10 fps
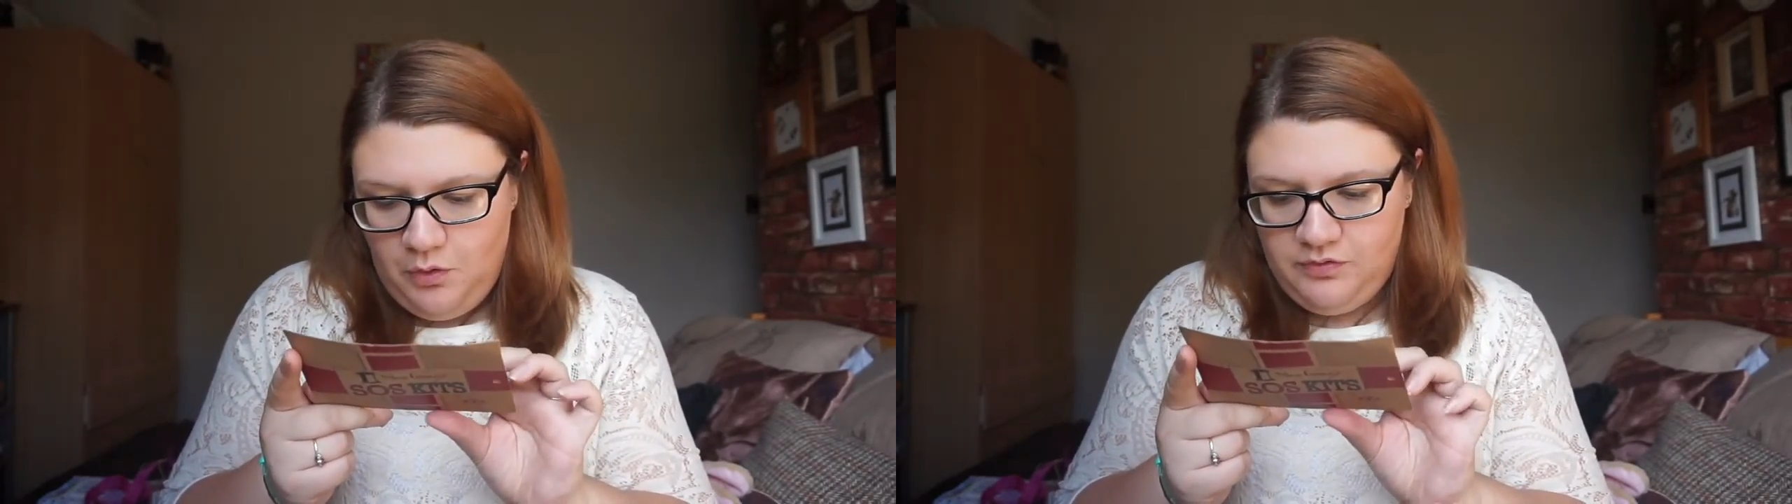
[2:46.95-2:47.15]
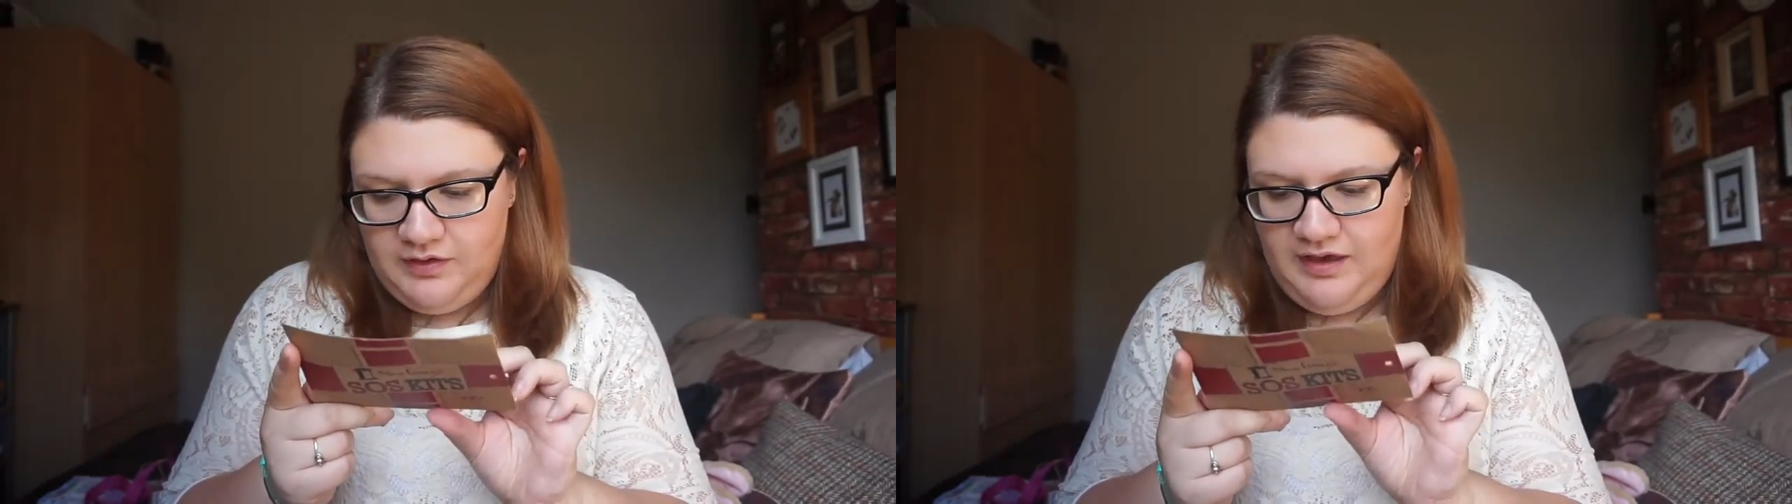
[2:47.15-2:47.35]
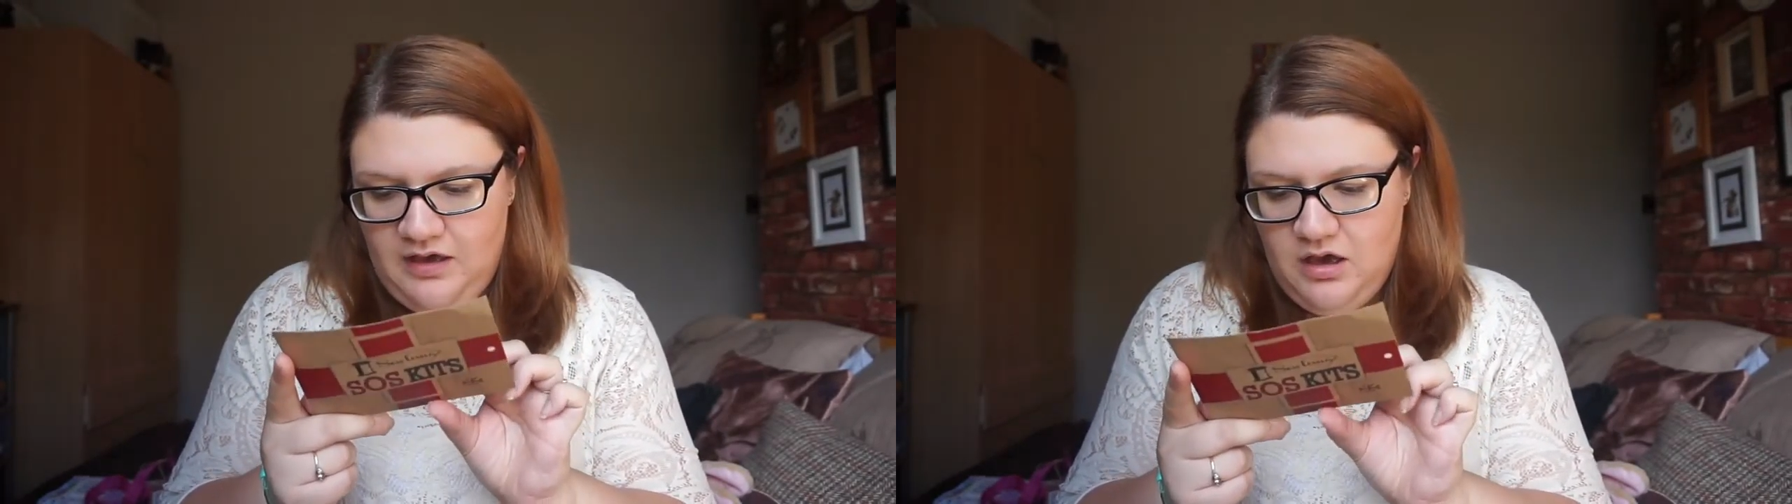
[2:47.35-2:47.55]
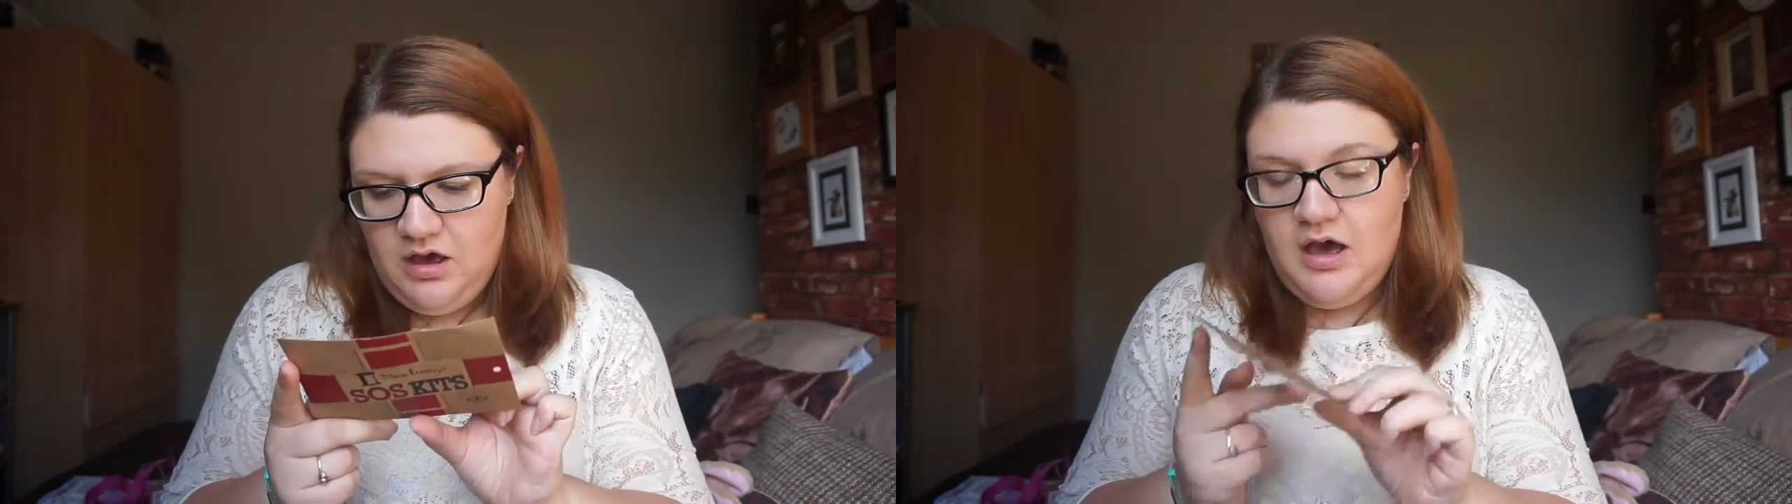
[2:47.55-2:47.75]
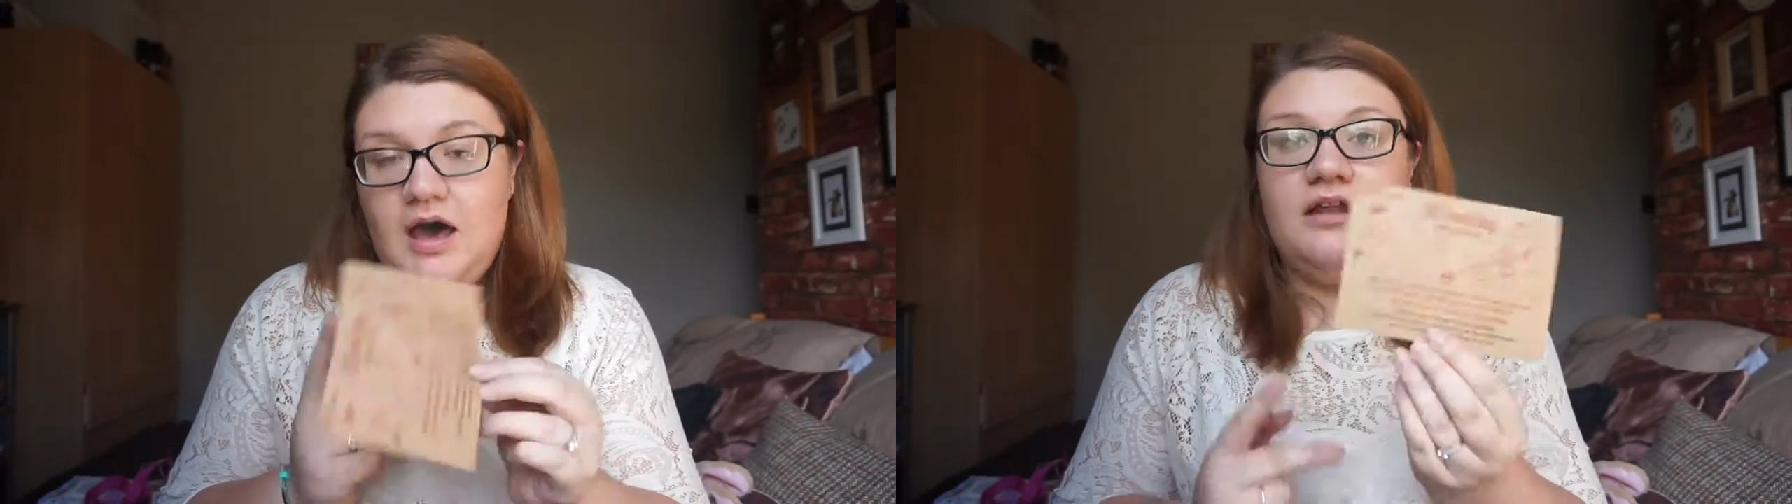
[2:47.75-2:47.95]
what they
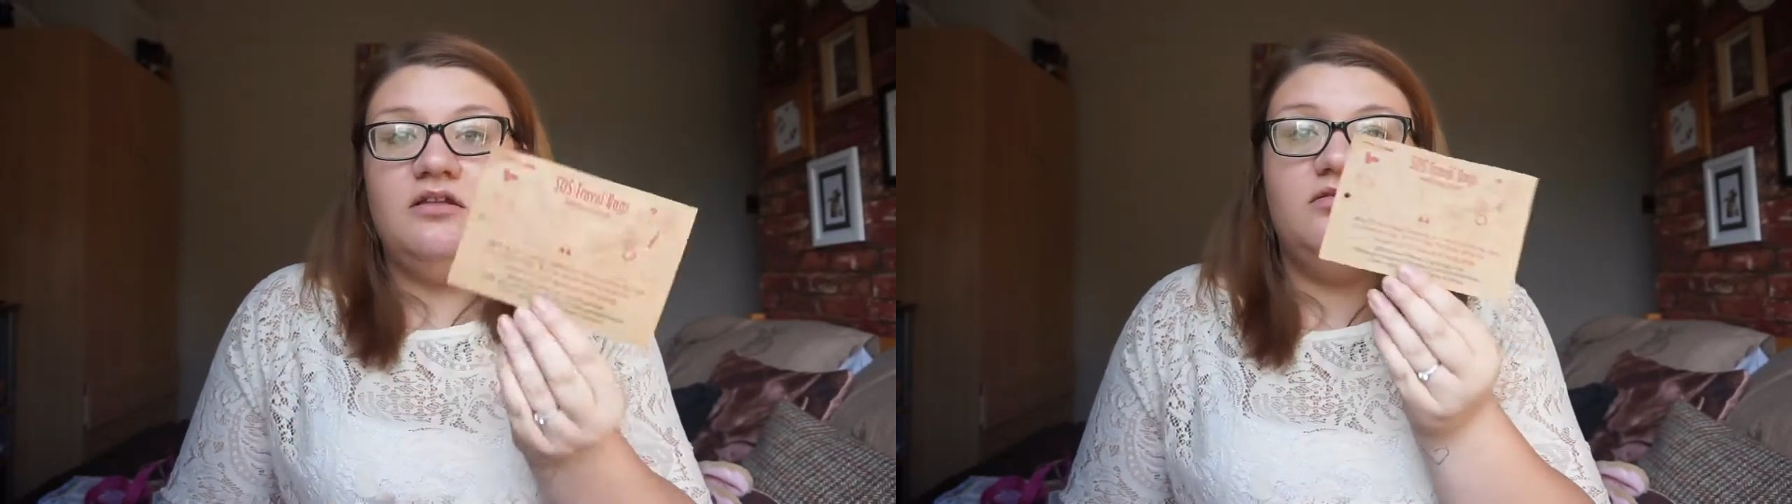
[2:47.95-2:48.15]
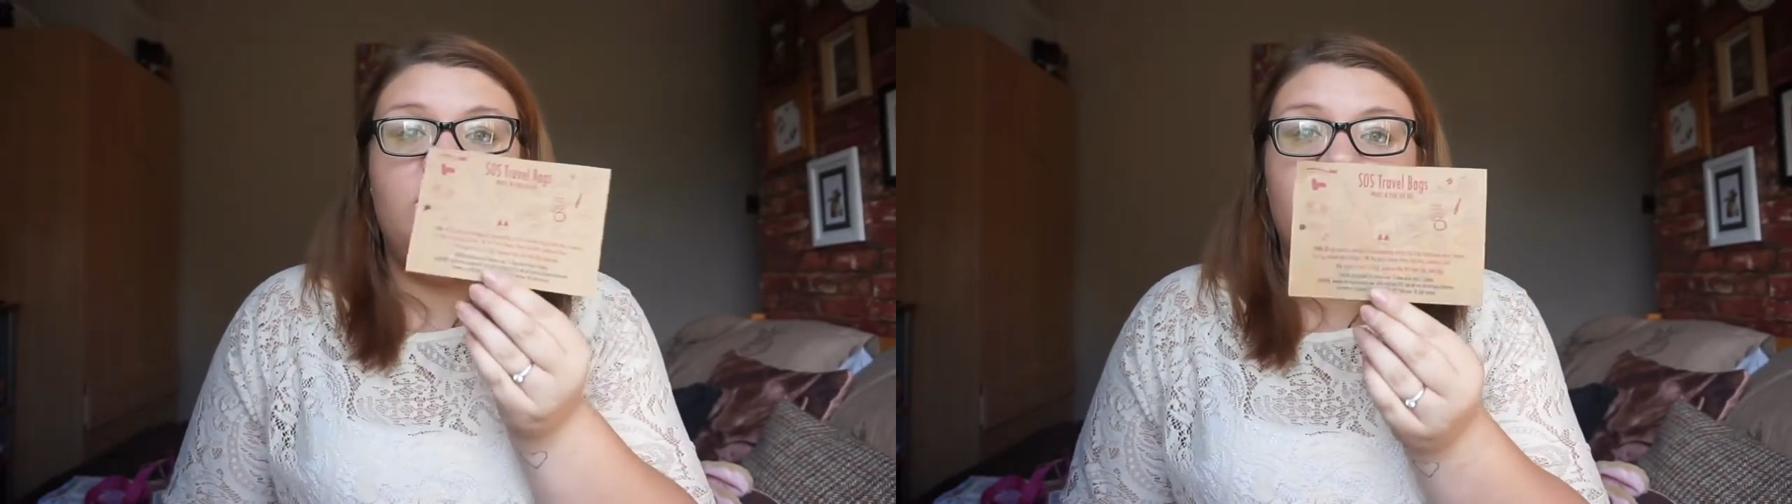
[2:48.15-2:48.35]
are and